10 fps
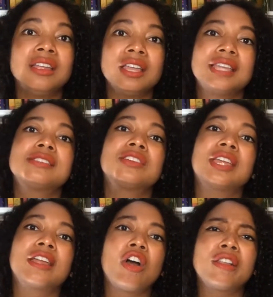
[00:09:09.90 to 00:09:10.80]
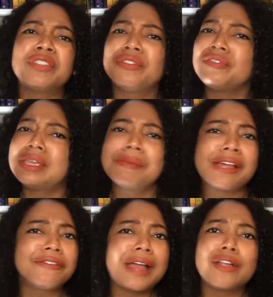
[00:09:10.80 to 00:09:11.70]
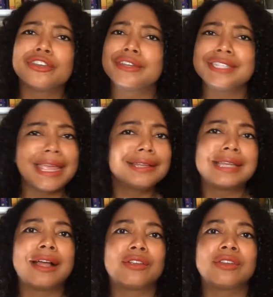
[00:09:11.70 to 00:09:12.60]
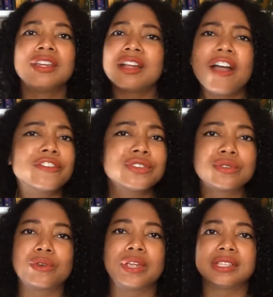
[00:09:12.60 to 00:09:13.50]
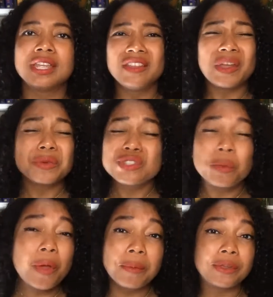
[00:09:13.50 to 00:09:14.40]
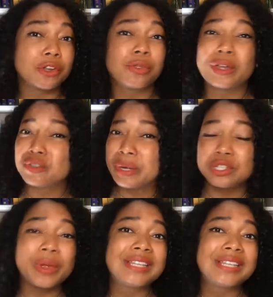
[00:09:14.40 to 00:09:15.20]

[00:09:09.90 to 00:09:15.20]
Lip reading: is looking at all of the female founder takedown cover stories that were so popular throughout 2020,